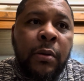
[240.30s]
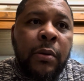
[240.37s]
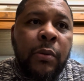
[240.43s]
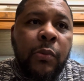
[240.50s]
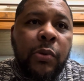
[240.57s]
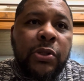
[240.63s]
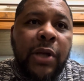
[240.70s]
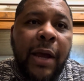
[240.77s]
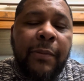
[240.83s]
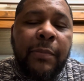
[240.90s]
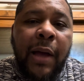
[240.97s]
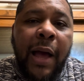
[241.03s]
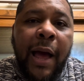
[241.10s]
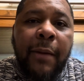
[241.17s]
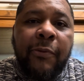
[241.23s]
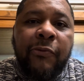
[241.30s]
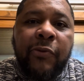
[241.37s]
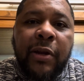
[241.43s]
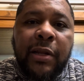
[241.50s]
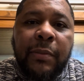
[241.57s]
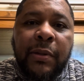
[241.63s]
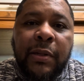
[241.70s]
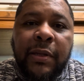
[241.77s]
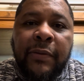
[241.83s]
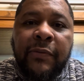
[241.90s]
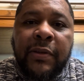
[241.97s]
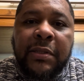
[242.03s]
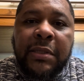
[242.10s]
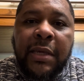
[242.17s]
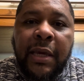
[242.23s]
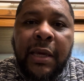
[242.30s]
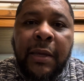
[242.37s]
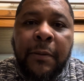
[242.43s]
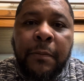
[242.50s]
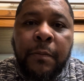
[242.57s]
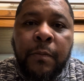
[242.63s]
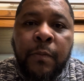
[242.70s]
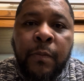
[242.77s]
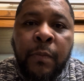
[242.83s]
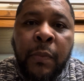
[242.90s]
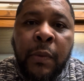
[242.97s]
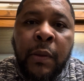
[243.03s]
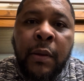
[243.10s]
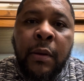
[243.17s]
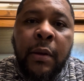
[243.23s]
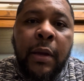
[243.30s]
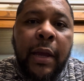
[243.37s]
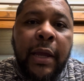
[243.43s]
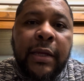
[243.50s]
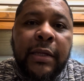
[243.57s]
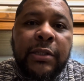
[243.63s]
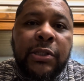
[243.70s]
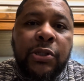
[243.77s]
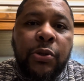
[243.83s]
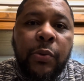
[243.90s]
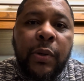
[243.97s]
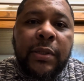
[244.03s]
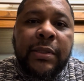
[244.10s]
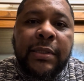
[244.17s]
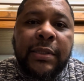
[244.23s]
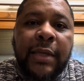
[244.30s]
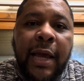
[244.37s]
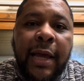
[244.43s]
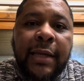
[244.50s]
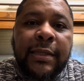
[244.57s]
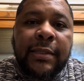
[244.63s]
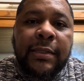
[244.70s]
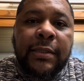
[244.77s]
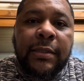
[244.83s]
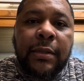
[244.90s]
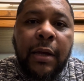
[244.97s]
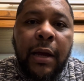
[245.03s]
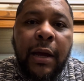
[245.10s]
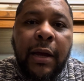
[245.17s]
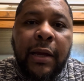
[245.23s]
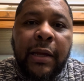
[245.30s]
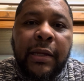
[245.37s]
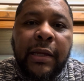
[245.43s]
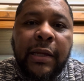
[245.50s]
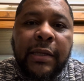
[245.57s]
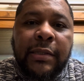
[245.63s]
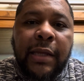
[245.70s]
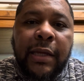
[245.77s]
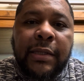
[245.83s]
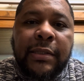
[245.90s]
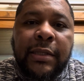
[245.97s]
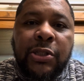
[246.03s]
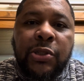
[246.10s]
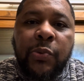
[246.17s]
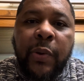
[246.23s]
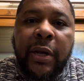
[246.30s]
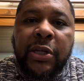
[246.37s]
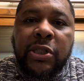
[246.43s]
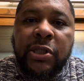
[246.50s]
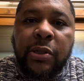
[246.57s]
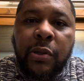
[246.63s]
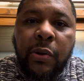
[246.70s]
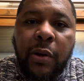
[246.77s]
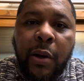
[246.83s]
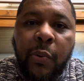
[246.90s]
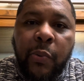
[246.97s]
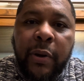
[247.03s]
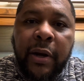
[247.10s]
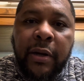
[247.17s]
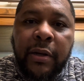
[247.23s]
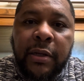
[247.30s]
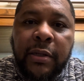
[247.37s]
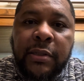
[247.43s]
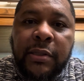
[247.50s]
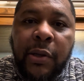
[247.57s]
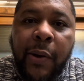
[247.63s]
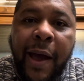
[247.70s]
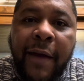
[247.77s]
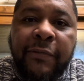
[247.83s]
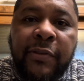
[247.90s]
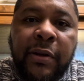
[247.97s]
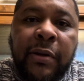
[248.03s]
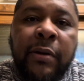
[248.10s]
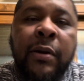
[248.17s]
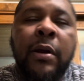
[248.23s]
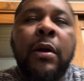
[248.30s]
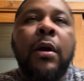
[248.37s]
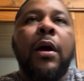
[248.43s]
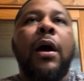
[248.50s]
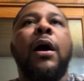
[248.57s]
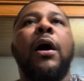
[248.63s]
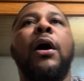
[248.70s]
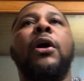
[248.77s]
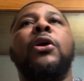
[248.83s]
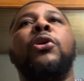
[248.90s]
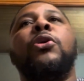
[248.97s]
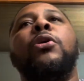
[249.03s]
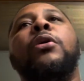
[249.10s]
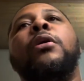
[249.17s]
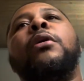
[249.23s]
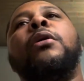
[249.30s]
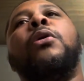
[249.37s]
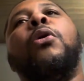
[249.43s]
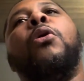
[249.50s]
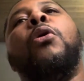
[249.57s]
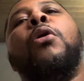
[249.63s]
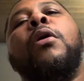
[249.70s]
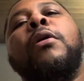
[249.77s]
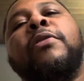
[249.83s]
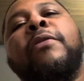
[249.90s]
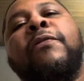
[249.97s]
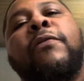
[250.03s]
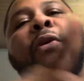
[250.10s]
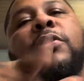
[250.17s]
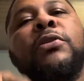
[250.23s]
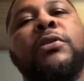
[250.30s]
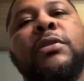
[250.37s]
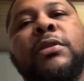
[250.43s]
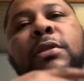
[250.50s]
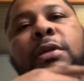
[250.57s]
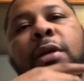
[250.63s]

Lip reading: which I really believe is key, is to assess, is like situational awareness. So after all the first